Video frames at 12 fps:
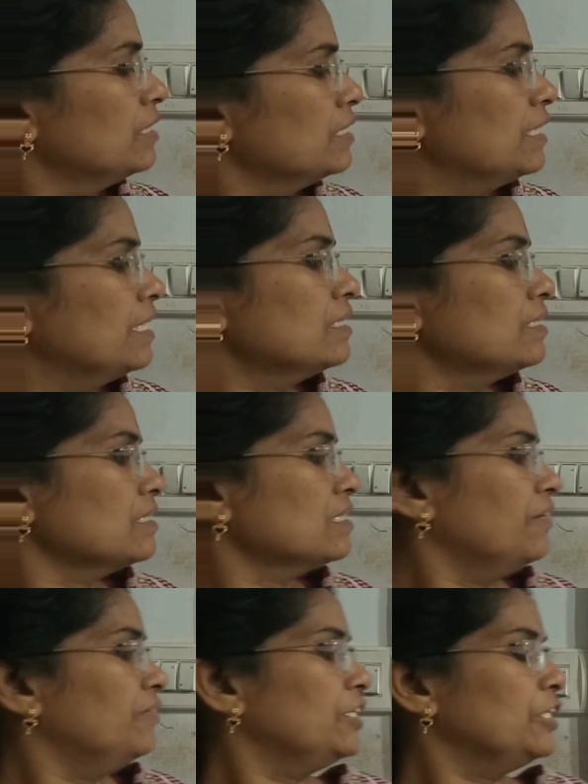6,
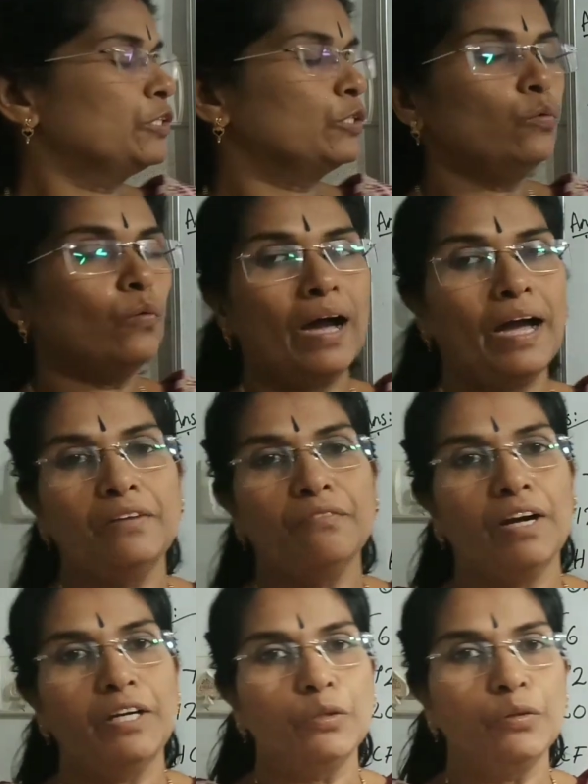72 and
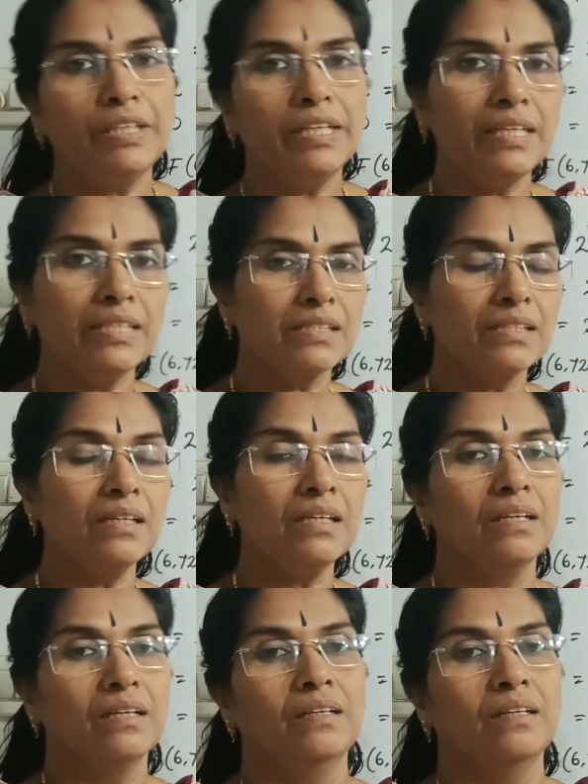120 is the